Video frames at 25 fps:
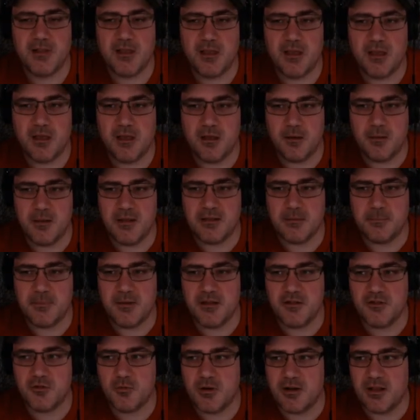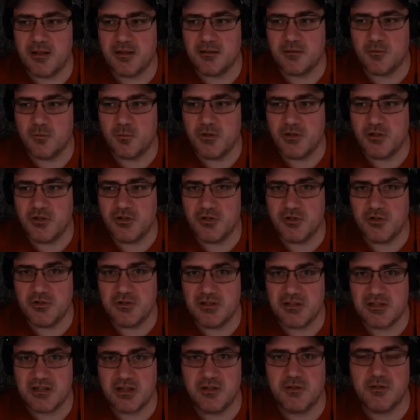It depends what we
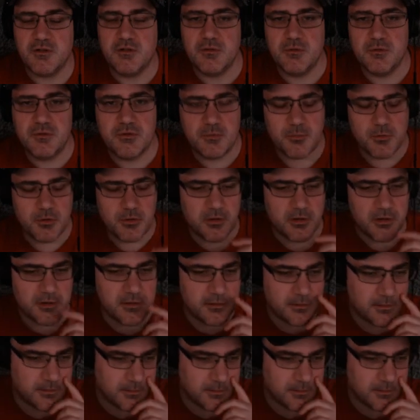decide to do tomorrow night.